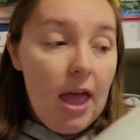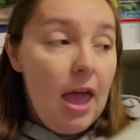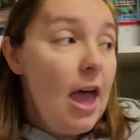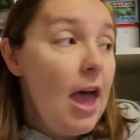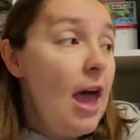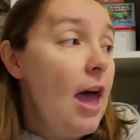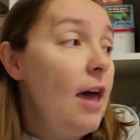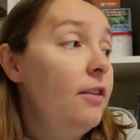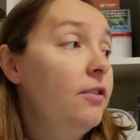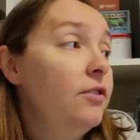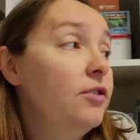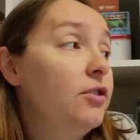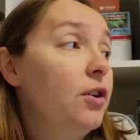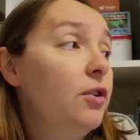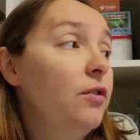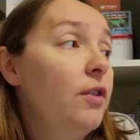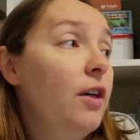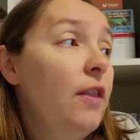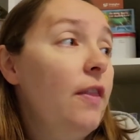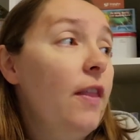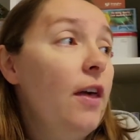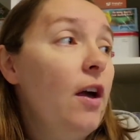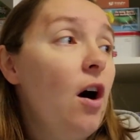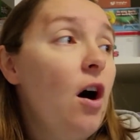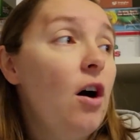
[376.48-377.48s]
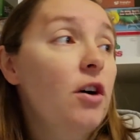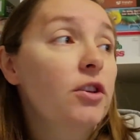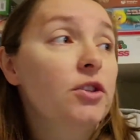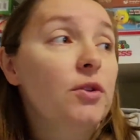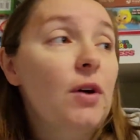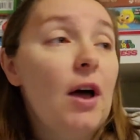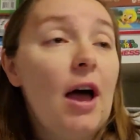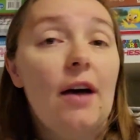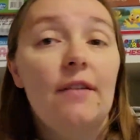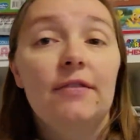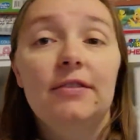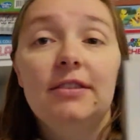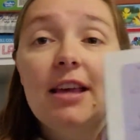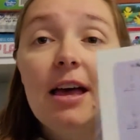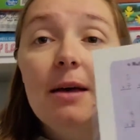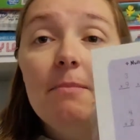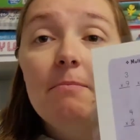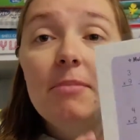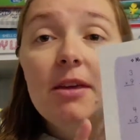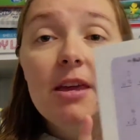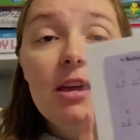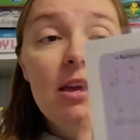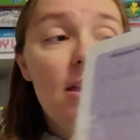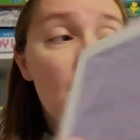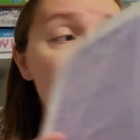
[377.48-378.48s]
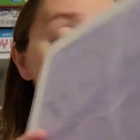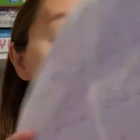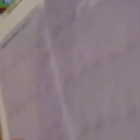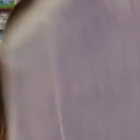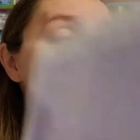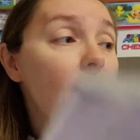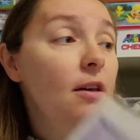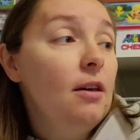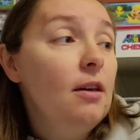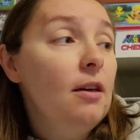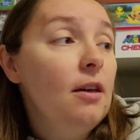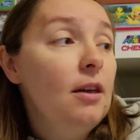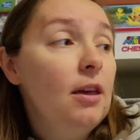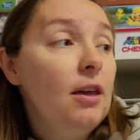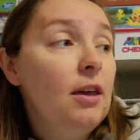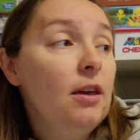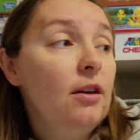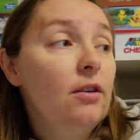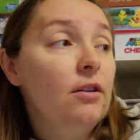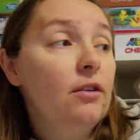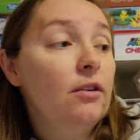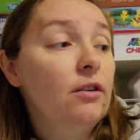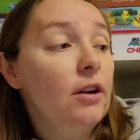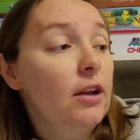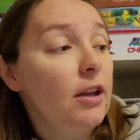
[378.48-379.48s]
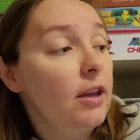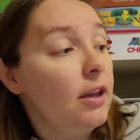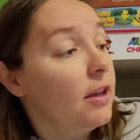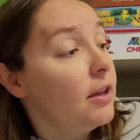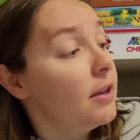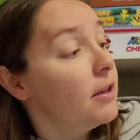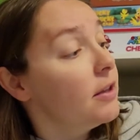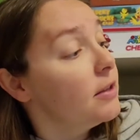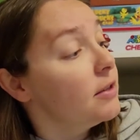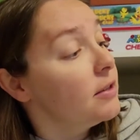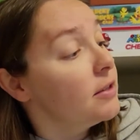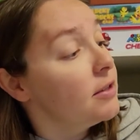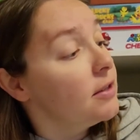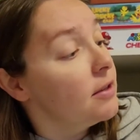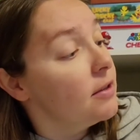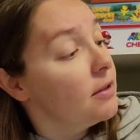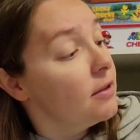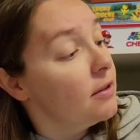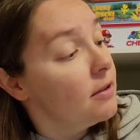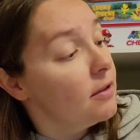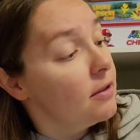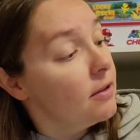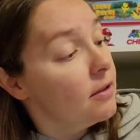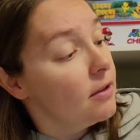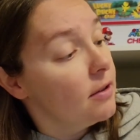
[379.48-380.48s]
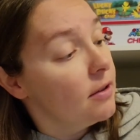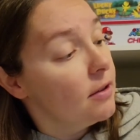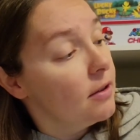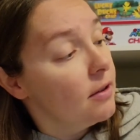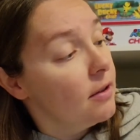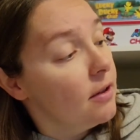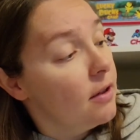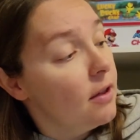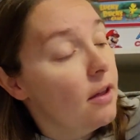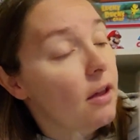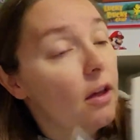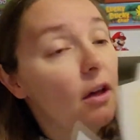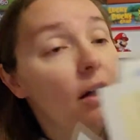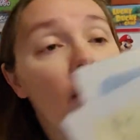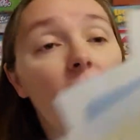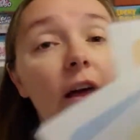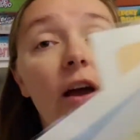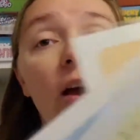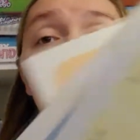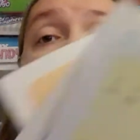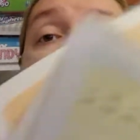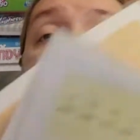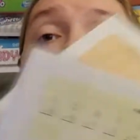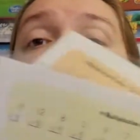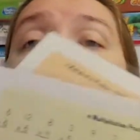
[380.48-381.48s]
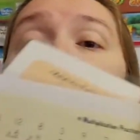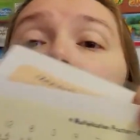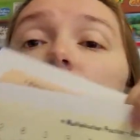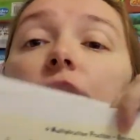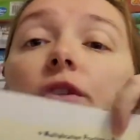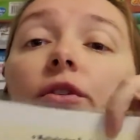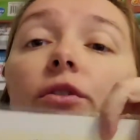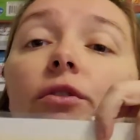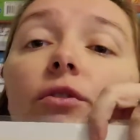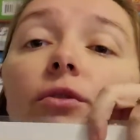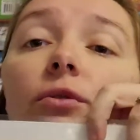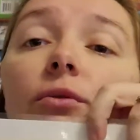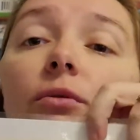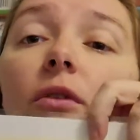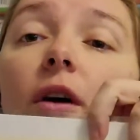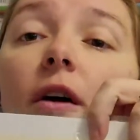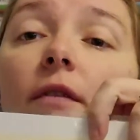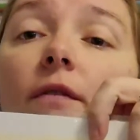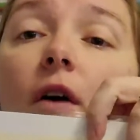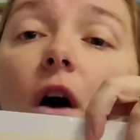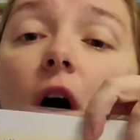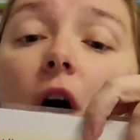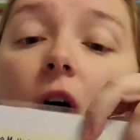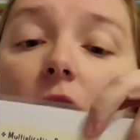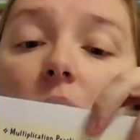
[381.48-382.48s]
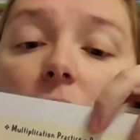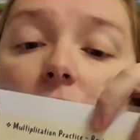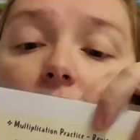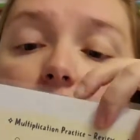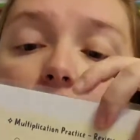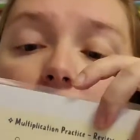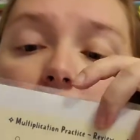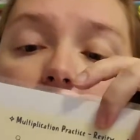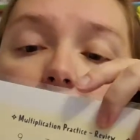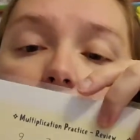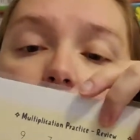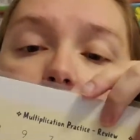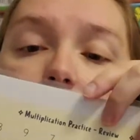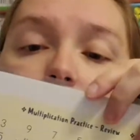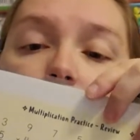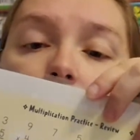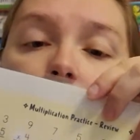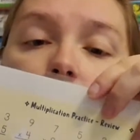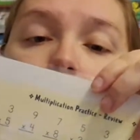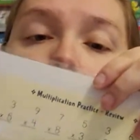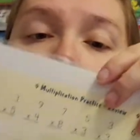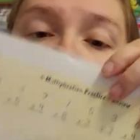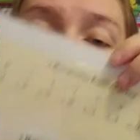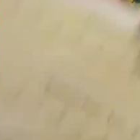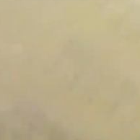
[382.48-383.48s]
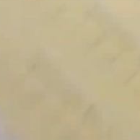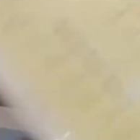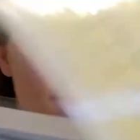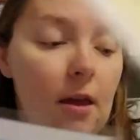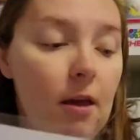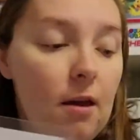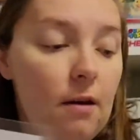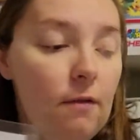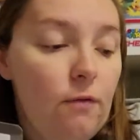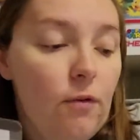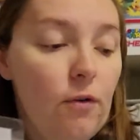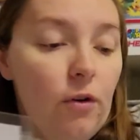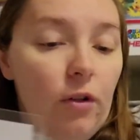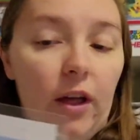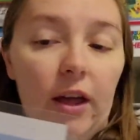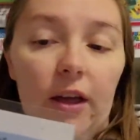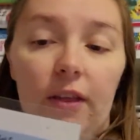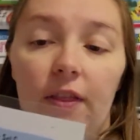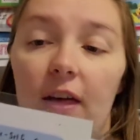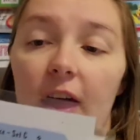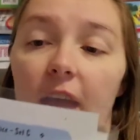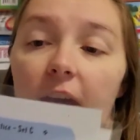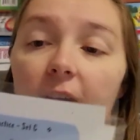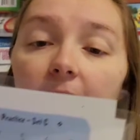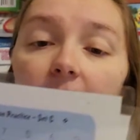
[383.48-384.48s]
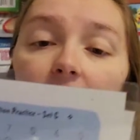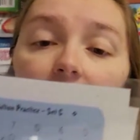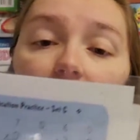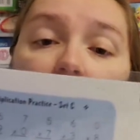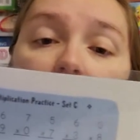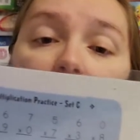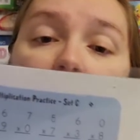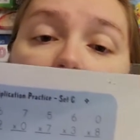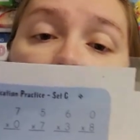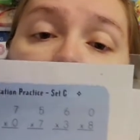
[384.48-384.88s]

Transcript: And so then they also have set B. Here is like a review of all of them for like the end,